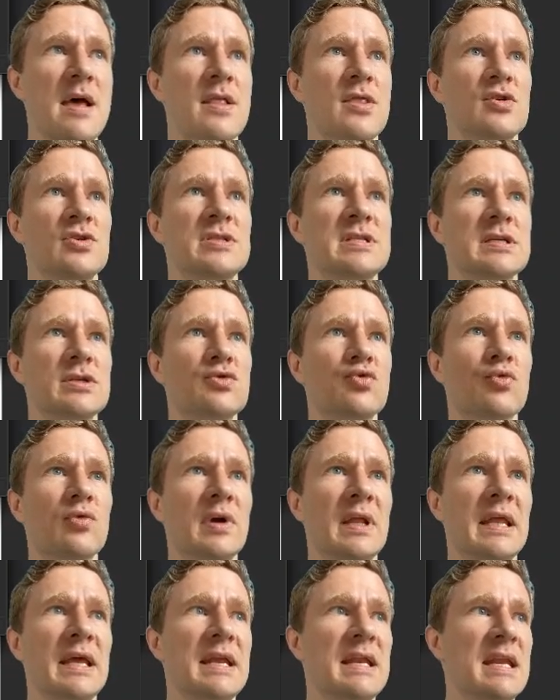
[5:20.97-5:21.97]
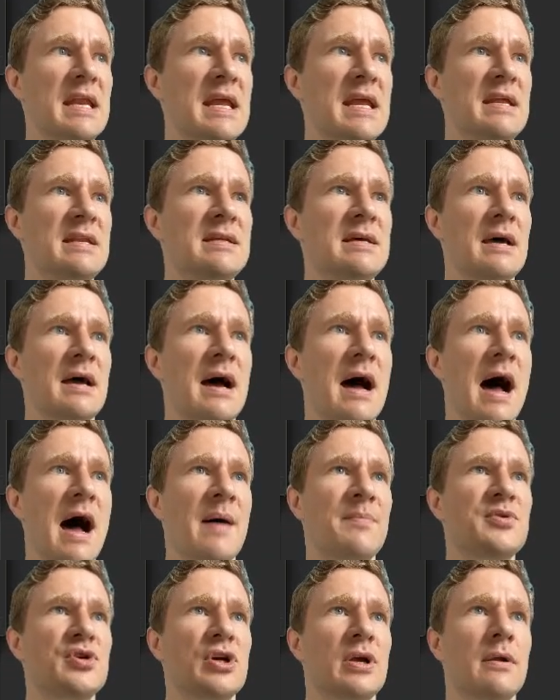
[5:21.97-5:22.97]
there's this really neat
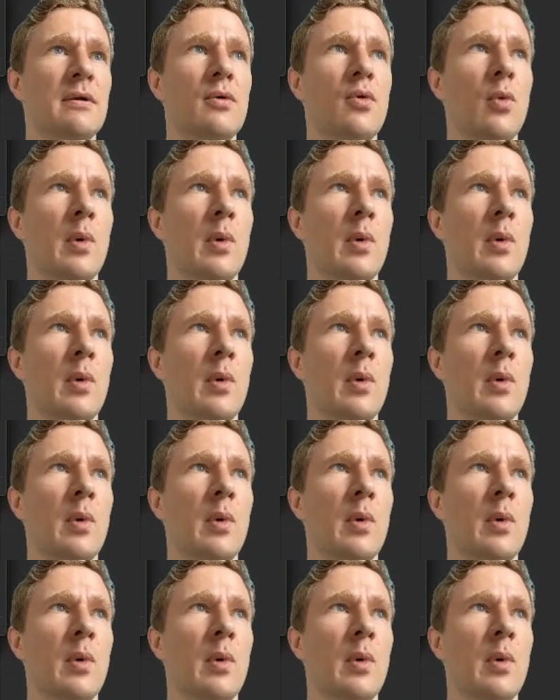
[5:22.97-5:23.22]
option